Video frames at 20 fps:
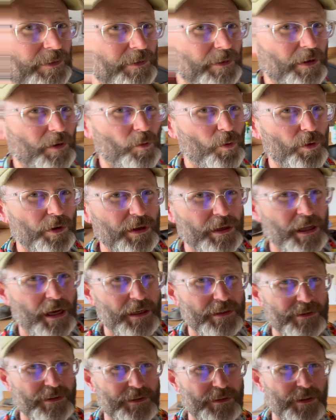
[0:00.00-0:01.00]

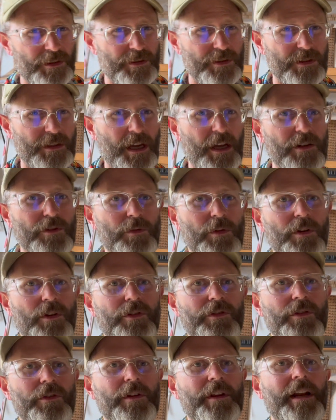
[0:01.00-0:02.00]
organizing this schedule
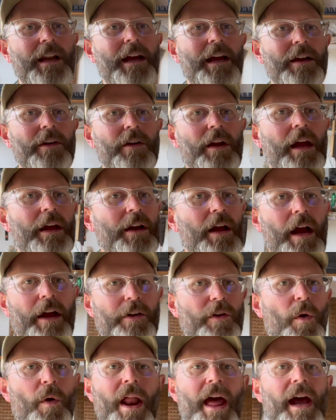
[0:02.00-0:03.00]
so that I
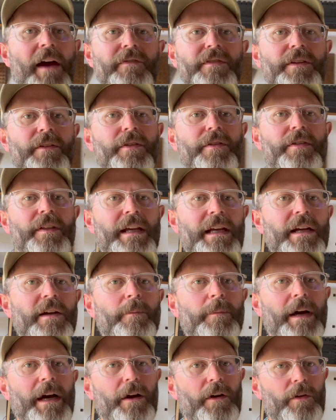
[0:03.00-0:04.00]
don't have to think
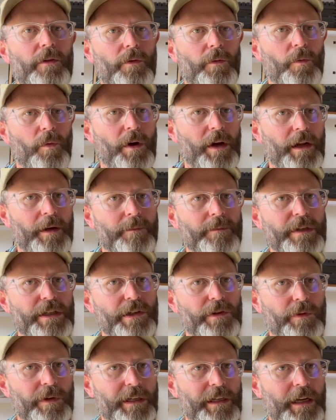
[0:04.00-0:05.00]
about what I'm
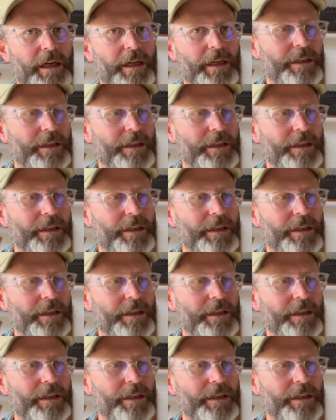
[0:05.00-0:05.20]
doing on a